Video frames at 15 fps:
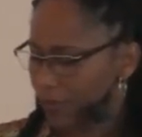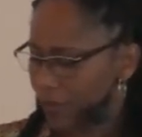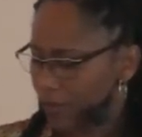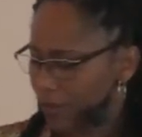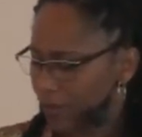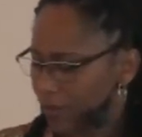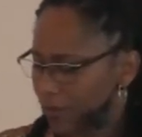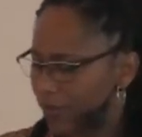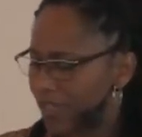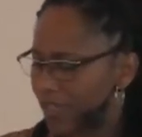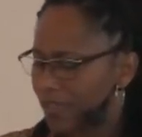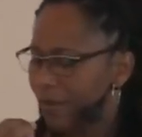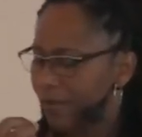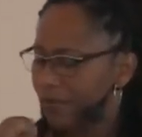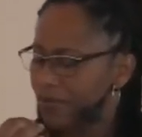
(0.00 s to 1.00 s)
Feel how
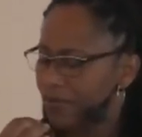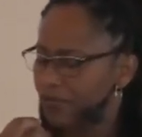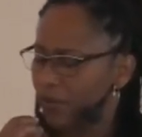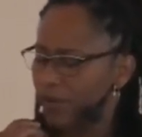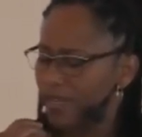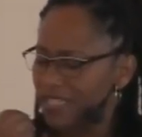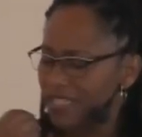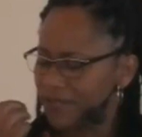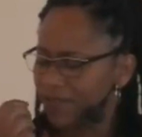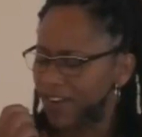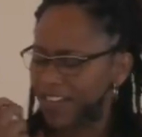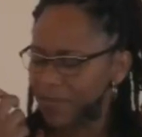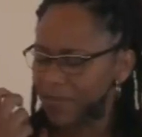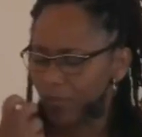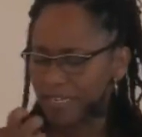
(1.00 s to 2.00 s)
your voice
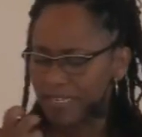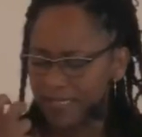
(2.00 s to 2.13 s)
vibrates